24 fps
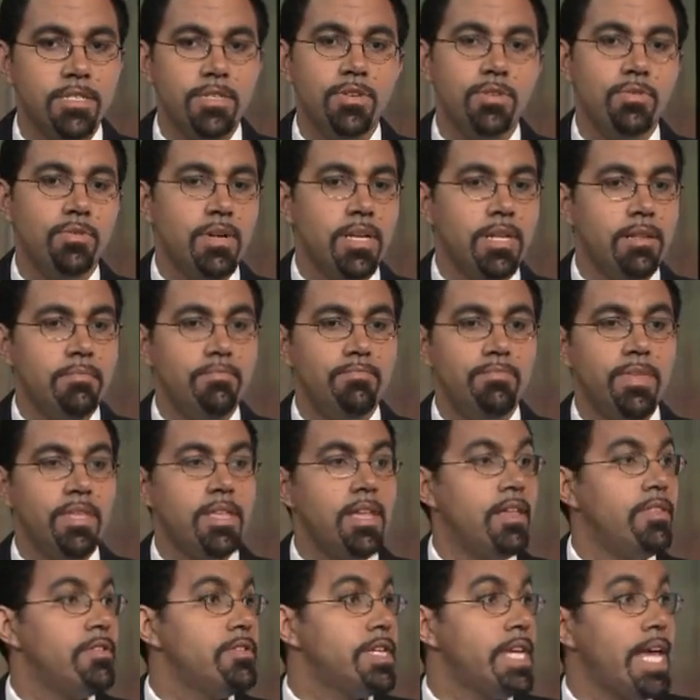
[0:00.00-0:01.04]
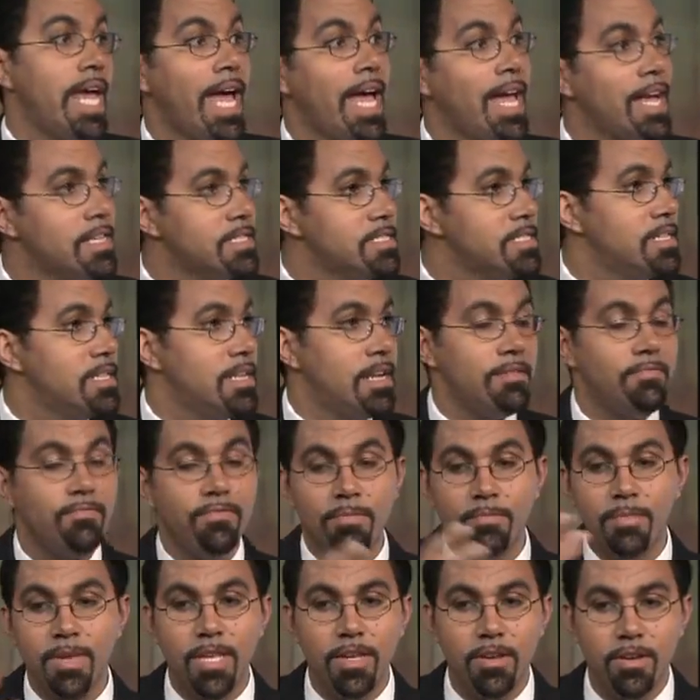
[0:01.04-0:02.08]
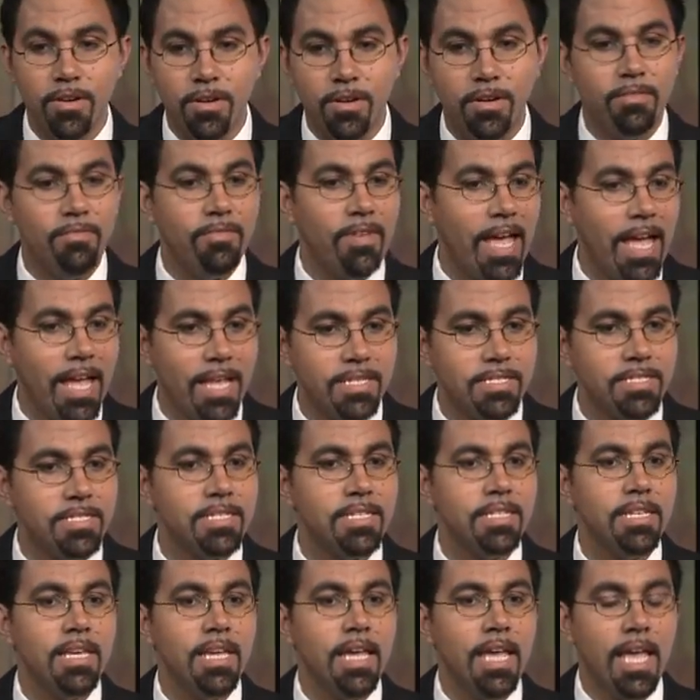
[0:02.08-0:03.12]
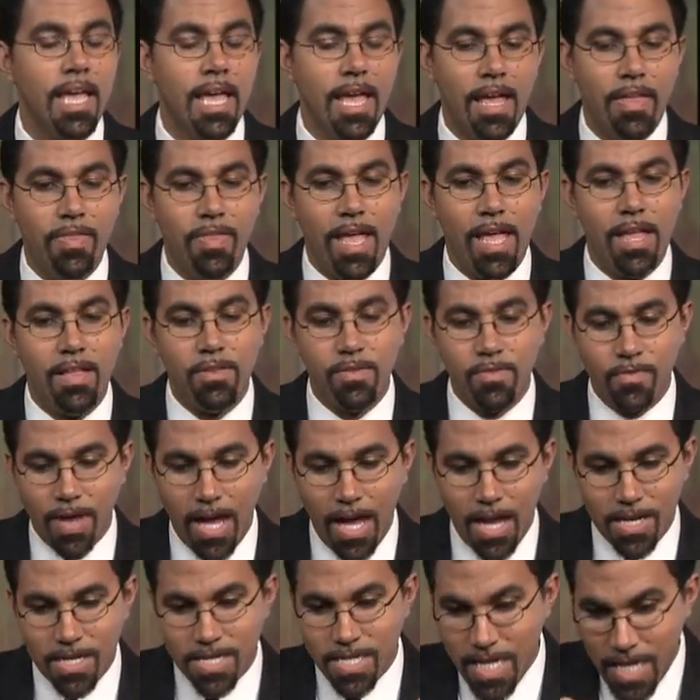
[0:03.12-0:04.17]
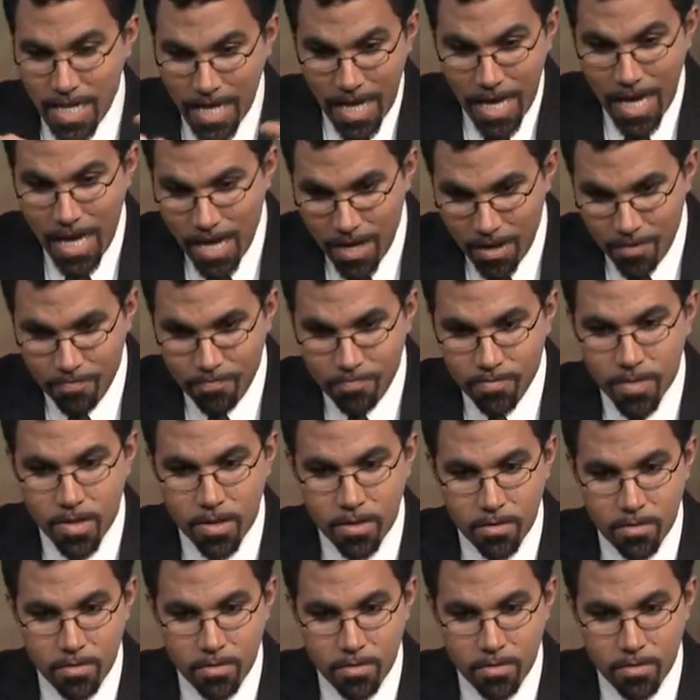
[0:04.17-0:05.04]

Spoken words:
to another text, an unfamiliar event, and then you've got to dig in